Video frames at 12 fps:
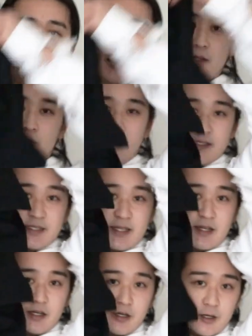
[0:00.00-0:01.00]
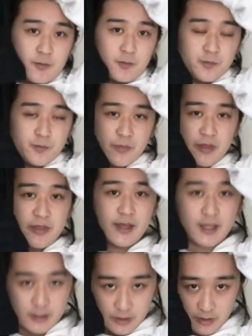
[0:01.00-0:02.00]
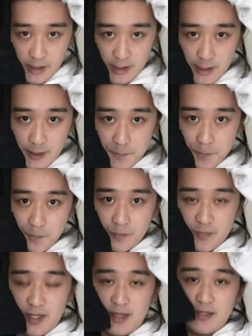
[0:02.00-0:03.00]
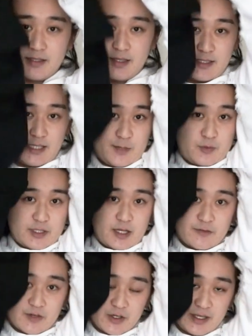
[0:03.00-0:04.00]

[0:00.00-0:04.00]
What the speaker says: the ones that are thick at the thigh, and then they taper down very